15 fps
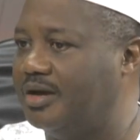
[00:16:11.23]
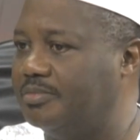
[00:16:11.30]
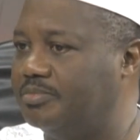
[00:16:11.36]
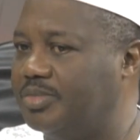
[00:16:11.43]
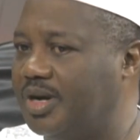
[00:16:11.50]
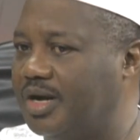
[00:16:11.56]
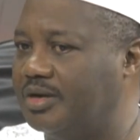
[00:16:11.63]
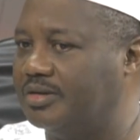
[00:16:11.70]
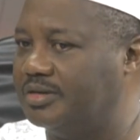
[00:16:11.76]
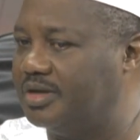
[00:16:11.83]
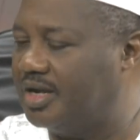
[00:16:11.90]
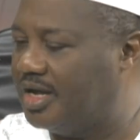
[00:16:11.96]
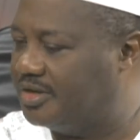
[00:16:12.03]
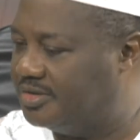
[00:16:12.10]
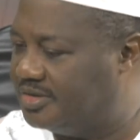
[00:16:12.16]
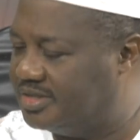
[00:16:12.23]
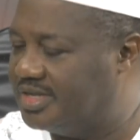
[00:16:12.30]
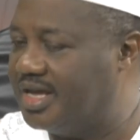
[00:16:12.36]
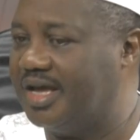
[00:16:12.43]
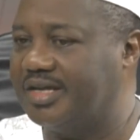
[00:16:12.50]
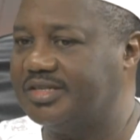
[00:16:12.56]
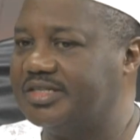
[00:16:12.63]
But like you
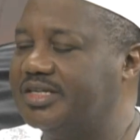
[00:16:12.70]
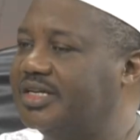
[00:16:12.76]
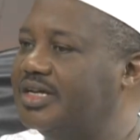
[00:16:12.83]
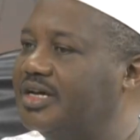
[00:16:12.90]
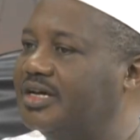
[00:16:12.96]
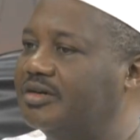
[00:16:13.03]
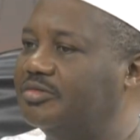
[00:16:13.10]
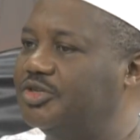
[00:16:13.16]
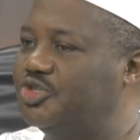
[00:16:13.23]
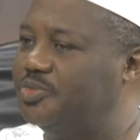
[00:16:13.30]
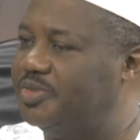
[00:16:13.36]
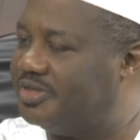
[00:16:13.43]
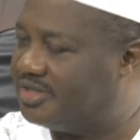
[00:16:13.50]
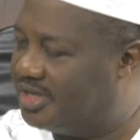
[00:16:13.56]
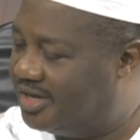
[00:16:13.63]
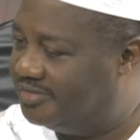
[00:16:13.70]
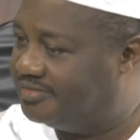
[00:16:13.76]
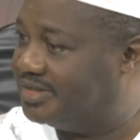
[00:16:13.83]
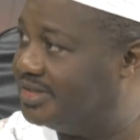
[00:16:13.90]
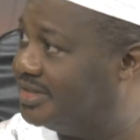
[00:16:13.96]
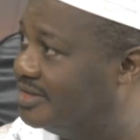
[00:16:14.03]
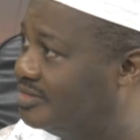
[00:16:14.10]
said, we should be serving.
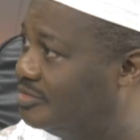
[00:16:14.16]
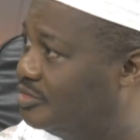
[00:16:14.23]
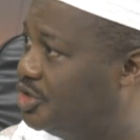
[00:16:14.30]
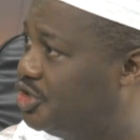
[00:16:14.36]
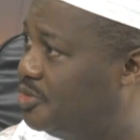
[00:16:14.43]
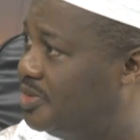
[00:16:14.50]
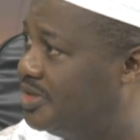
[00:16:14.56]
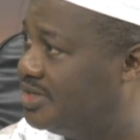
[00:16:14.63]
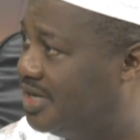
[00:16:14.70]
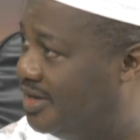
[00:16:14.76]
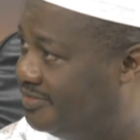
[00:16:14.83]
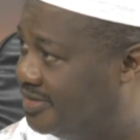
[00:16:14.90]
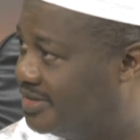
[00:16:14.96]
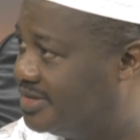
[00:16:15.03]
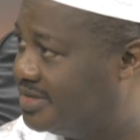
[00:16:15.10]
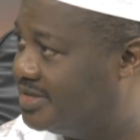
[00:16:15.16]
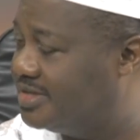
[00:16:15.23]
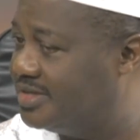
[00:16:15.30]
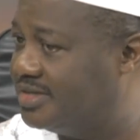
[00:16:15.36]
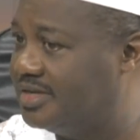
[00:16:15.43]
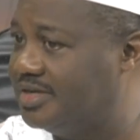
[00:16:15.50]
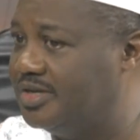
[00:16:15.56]
We should be servants.
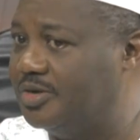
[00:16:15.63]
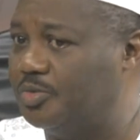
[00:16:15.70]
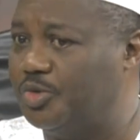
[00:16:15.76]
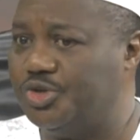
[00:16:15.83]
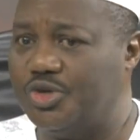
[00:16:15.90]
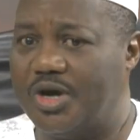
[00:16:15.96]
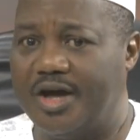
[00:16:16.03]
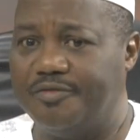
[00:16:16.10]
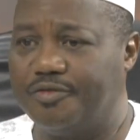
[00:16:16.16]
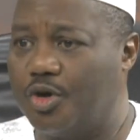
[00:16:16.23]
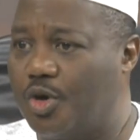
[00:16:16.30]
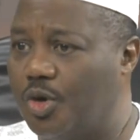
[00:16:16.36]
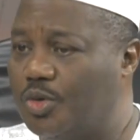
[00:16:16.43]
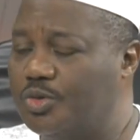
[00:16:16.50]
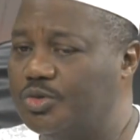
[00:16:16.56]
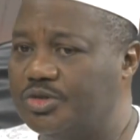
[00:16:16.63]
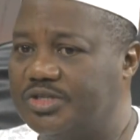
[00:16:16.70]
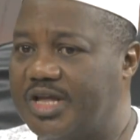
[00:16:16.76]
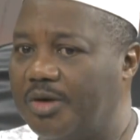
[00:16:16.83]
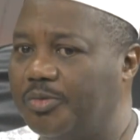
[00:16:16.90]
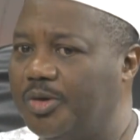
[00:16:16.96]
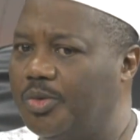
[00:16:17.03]
We should have goals
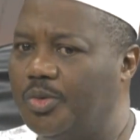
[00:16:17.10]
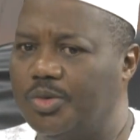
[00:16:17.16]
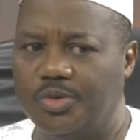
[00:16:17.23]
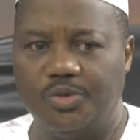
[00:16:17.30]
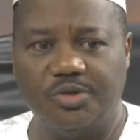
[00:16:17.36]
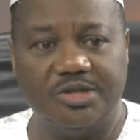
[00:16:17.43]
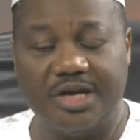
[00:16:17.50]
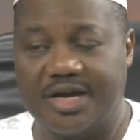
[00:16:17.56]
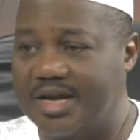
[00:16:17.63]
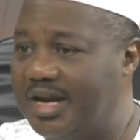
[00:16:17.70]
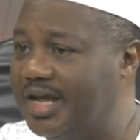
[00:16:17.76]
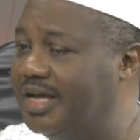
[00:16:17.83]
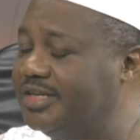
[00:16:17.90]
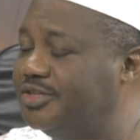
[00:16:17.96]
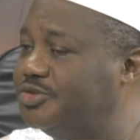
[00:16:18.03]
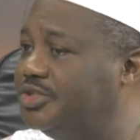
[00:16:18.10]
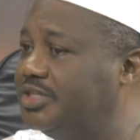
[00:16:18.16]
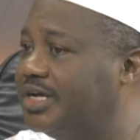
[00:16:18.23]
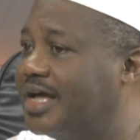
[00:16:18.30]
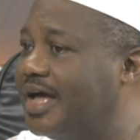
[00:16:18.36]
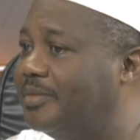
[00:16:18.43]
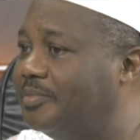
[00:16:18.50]
that we will declare during the
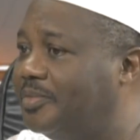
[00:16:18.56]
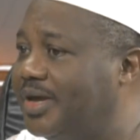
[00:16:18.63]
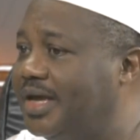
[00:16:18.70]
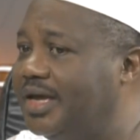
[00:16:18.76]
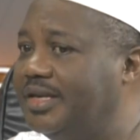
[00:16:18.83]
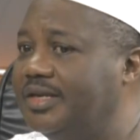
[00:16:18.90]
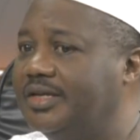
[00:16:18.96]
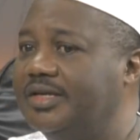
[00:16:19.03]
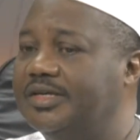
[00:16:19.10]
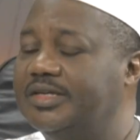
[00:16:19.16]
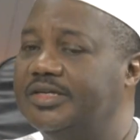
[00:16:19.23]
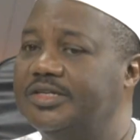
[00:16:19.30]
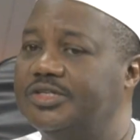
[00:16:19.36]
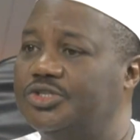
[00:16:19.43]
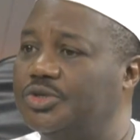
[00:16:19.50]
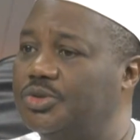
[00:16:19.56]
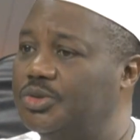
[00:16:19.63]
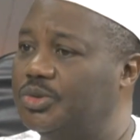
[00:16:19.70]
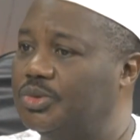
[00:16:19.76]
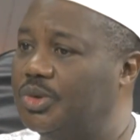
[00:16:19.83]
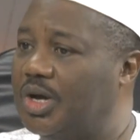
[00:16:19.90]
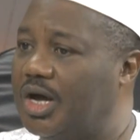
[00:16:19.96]
campaign
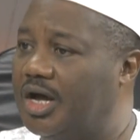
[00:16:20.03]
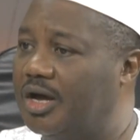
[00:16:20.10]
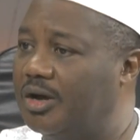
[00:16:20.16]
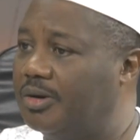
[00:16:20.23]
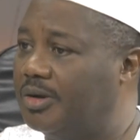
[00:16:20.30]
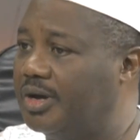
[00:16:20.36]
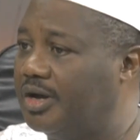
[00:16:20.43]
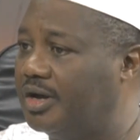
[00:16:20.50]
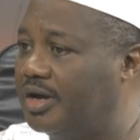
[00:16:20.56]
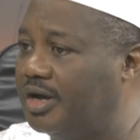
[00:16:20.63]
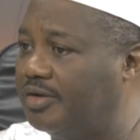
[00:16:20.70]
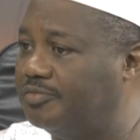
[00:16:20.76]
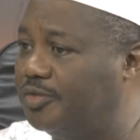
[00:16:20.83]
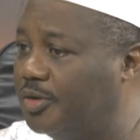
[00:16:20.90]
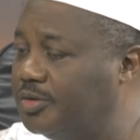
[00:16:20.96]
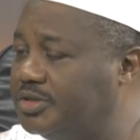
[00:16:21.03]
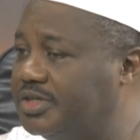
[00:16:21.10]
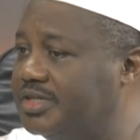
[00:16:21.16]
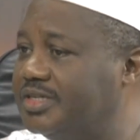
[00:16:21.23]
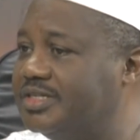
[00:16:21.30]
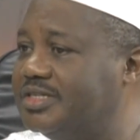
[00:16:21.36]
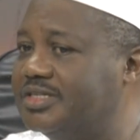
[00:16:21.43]
to our
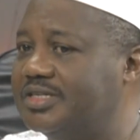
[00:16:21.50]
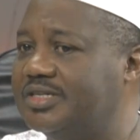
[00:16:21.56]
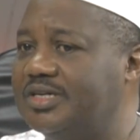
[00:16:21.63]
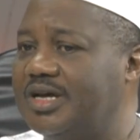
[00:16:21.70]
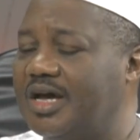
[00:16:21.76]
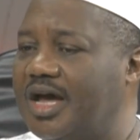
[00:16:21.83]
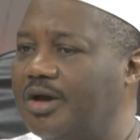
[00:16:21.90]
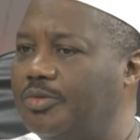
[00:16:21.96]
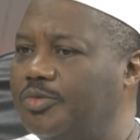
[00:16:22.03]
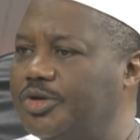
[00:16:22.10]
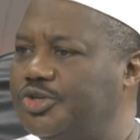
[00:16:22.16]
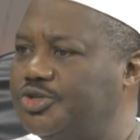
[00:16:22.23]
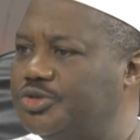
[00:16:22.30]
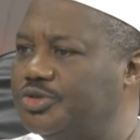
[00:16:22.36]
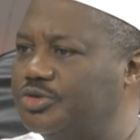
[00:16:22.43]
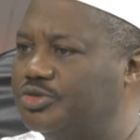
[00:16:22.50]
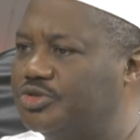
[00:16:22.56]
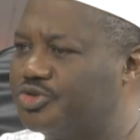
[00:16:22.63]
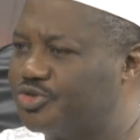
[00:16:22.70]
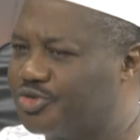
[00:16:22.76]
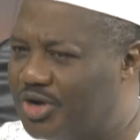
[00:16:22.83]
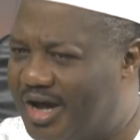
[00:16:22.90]
voters, and we should
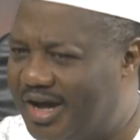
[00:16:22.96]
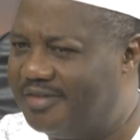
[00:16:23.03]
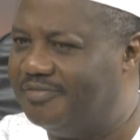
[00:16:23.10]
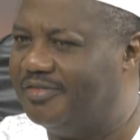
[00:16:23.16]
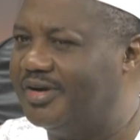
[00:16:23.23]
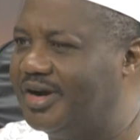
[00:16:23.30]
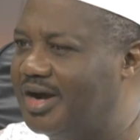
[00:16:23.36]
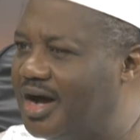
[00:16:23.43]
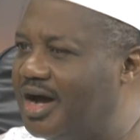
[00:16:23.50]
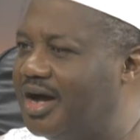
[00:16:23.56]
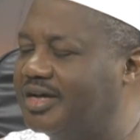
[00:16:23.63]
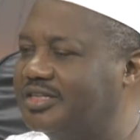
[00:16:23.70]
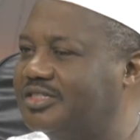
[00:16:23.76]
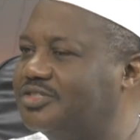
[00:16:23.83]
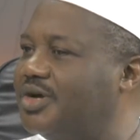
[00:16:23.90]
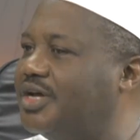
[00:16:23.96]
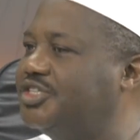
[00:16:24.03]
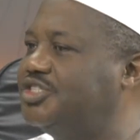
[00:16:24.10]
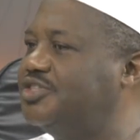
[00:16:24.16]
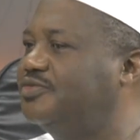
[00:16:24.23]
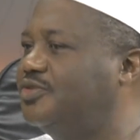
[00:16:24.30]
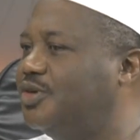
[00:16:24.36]
strive very hard to
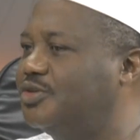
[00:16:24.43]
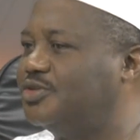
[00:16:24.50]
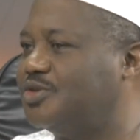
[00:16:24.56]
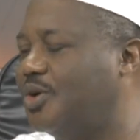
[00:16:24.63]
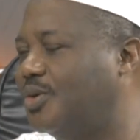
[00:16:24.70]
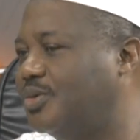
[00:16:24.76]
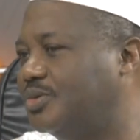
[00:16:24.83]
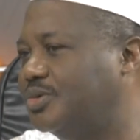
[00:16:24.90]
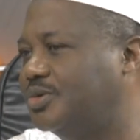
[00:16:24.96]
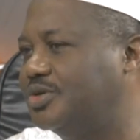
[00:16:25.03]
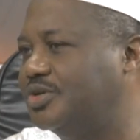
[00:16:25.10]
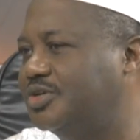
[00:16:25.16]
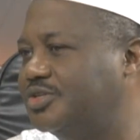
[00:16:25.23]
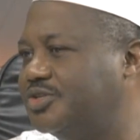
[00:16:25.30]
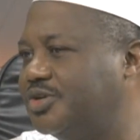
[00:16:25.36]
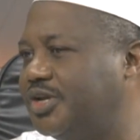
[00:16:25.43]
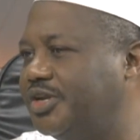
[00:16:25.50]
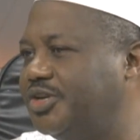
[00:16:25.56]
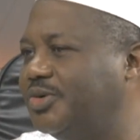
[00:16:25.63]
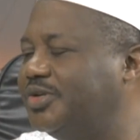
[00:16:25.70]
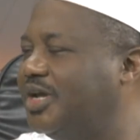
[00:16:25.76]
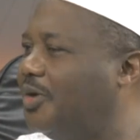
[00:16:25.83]
achieve those goals so they
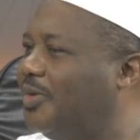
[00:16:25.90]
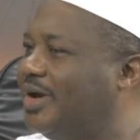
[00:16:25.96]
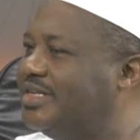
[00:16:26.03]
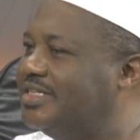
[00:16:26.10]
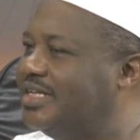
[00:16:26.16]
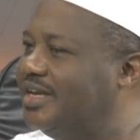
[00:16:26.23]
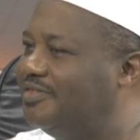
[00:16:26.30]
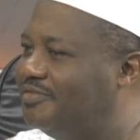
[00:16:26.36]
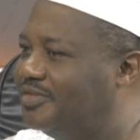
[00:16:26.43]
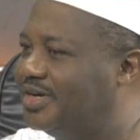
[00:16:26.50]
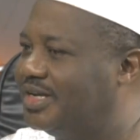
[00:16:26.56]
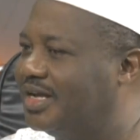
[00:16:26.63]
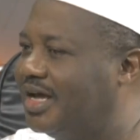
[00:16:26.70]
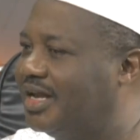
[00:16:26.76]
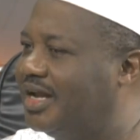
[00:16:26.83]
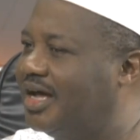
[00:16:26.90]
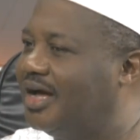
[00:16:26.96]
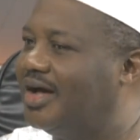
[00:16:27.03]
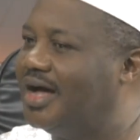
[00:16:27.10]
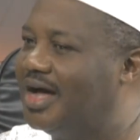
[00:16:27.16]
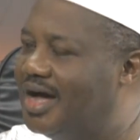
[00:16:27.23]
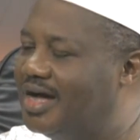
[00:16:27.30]
know that we're delivering and our
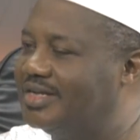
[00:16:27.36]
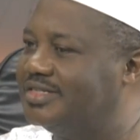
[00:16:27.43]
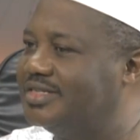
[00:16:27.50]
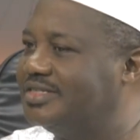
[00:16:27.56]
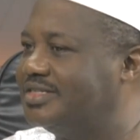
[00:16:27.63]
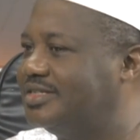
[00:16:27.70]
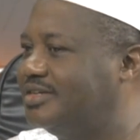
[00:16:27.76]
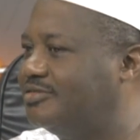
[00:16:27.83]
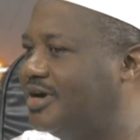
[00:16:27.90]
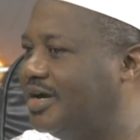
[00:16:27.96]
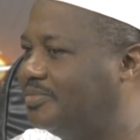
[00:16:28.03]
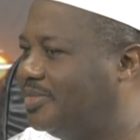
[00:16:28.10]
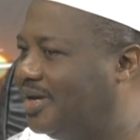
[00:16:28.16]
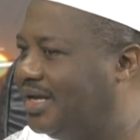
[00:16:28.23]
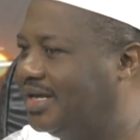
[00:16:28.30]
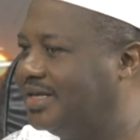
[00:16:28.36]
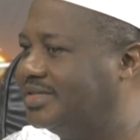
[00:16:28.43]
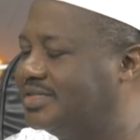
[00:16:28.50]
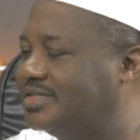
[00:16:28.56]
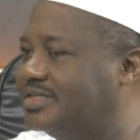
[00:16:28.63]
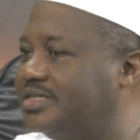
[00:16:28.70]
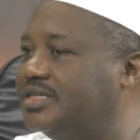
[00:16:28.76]
heart is in the right
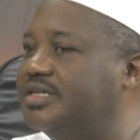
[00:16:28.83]
place.